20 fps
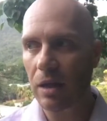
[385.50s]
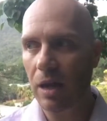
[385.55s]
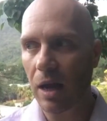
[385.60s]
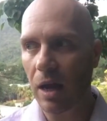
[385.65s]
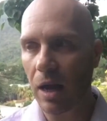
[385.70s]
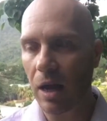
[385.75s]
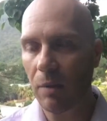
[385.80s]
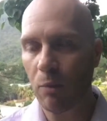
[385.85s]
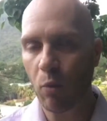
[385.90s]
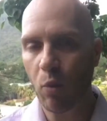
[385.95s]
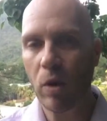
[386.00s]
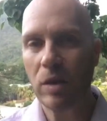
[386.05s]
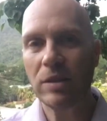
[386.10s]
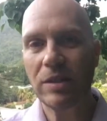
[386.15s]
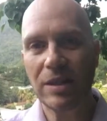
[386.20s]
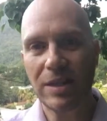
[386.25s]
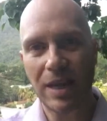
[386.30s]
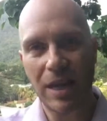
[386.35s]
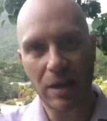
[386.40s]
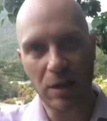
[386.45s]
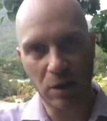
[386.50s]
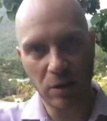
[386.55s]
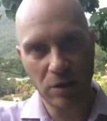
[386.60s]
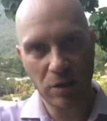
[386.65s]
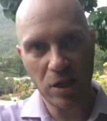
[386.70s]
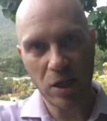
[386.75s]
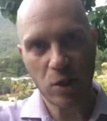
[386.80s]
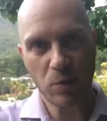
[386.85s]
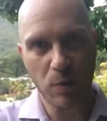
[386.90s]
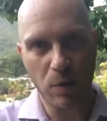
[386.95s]
um, want to take our
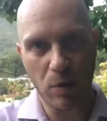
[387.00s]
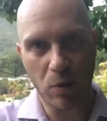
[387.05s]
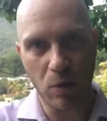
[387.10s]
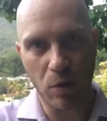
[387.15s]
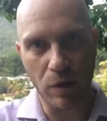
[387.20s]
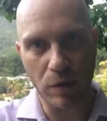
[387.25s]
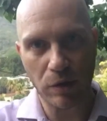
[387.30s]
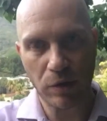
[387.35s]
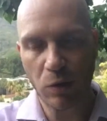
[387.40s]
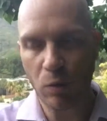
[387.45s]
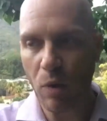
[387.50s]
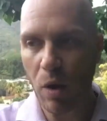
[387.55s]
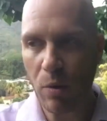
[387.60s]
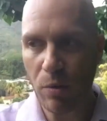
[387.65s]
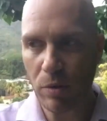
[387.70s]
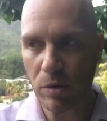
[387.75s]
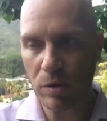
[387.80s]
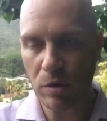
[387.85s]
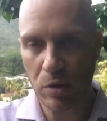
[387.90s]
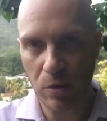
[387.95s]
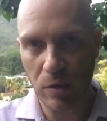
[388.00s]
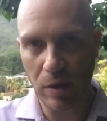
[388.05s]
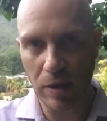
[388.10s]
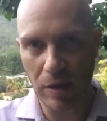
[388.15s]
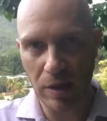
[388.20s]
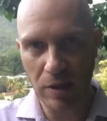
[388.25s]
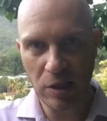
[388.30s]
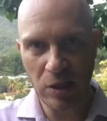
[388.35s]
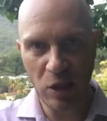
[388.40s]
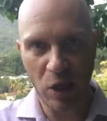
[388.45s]
six-week course. So what we're doing,
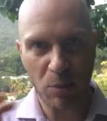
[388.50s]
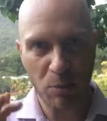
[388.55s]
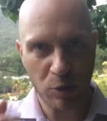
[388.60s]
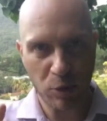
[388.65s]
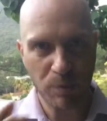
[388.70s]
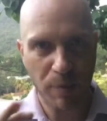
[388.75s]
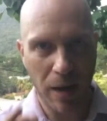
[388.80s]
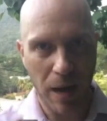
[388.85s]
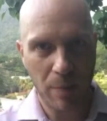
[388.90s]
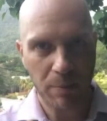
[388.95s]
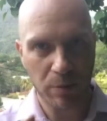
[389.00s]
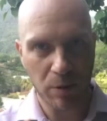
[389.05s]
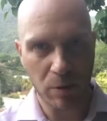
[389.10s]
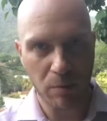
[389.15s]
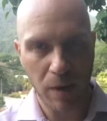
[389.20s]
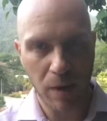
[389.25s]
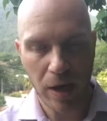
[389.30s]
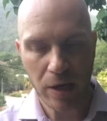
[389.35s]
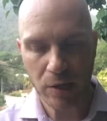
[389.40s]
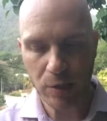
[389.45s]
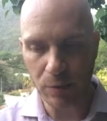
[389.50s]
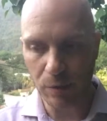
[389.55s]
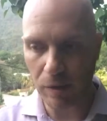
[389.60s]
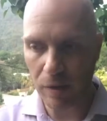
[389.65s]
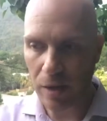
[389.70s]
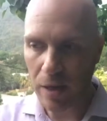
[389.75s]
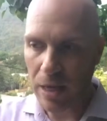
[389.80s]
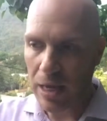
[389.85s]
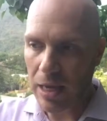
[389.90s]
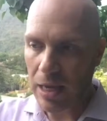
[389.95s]
this is our most popular module,
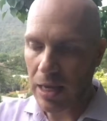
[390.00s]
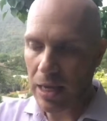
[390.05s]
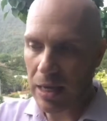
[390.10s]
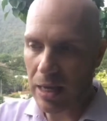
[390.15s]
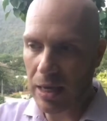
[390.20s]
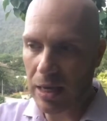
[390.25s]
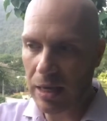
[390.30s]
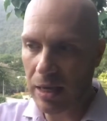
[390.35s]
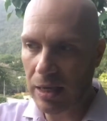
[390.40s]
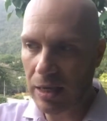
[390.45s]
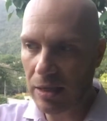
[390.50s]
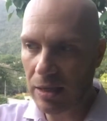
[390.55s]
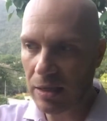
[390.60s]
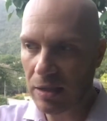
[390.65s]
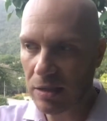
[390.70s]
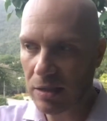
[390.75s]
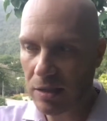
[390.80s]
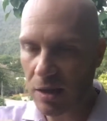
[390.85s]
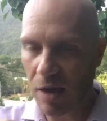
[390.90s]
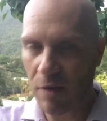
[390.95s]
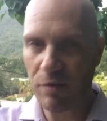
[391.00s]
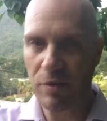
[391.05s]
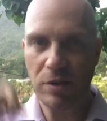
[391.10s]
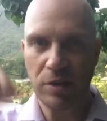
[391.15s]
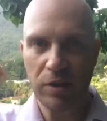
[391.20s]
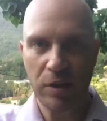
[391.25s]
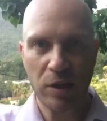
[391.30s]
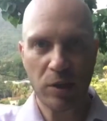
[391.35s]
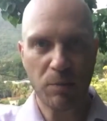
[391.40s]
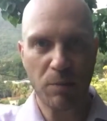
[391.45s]
is of the
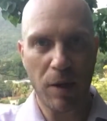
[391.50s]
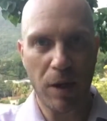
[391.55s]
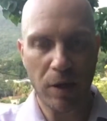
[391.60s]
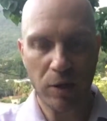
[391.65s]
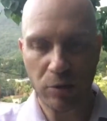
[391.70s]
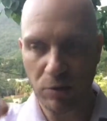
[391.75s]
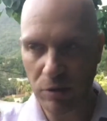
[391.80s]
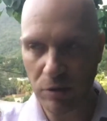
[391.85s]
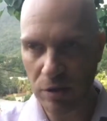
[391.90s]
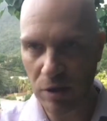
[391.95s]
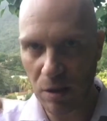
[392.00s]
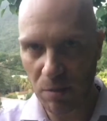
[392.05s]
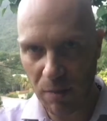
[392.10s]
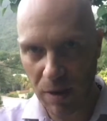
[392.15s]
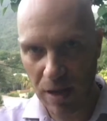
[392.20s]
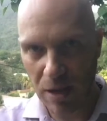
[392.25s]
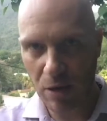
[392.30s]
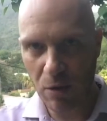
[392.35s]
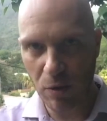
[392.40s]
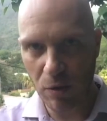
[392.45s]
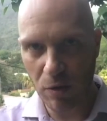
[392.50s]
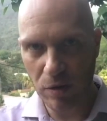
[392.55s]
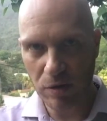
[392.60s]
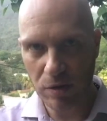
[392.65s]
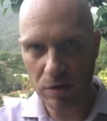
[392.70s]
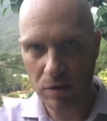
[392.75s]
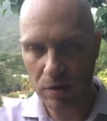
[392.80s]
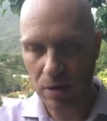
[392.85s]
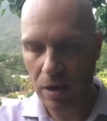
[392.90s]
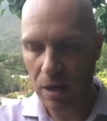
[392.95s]
six modules in the main
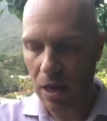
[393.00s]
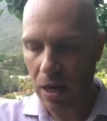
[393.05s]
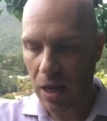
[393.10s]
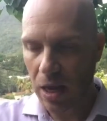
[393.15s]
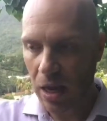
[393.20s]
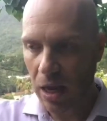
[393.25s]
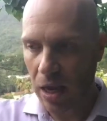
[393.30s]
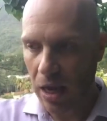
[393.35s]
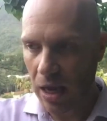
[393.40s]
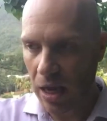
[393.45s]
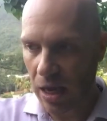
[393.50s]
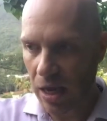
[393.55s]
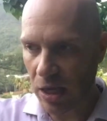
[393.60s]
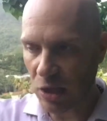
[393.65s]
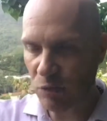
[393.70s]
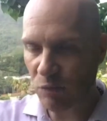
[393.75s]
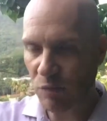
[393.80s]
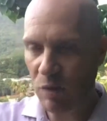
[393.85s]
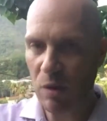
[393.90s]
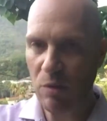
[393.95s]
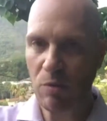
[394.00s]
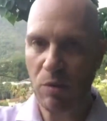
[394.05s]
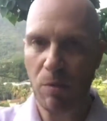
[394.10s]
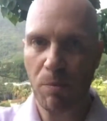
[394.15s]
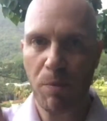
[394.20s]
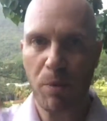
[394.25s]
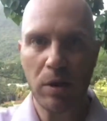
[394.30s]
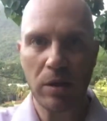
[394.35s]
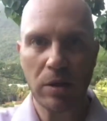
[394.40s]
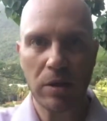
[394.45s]
course, is we will
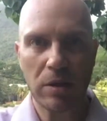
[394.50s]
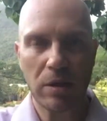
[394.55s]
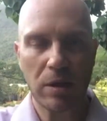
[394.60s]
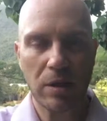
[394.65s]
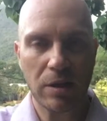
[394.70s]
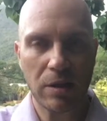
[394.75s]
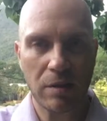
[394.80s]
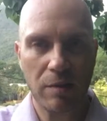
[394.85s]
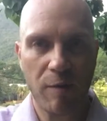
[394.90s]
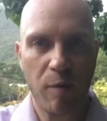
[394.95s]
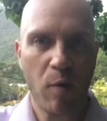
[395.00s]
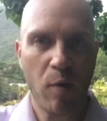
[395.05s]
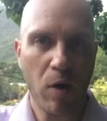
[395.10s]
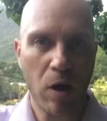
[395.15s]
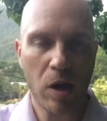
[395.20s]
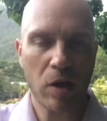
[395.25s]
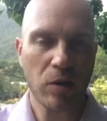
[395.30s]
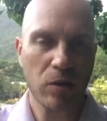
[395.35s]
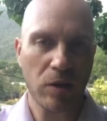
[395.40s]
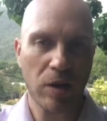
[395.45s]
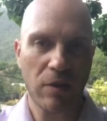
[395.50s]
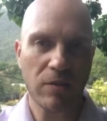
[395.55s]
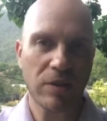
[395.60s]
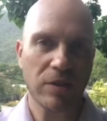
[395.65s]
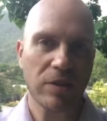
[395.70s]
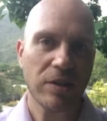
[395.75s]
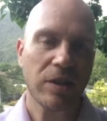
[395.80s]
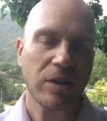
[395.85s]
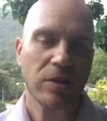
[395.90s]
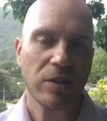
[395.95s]
put 400 of the
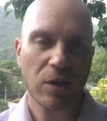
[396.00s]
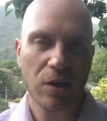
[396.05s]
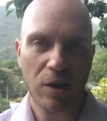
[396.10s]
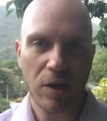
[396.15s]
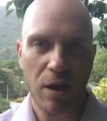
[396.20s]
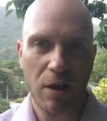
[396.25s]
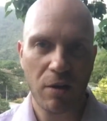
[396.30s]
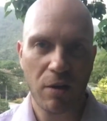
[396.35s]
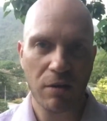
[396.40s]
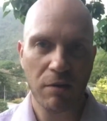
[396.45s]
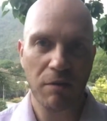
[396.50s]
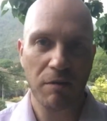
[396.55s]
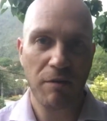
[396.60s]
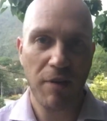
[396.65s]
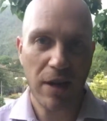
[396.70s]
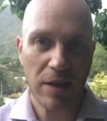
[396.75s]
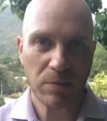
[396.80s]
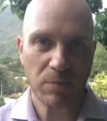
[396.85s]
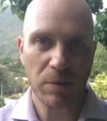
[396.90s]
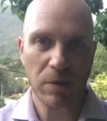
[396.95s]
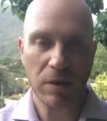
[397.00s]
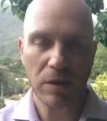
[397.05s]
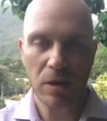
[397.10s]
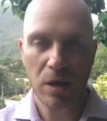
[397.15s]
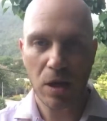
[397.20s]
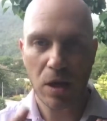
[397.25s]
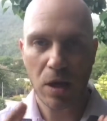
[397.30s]
$600 investment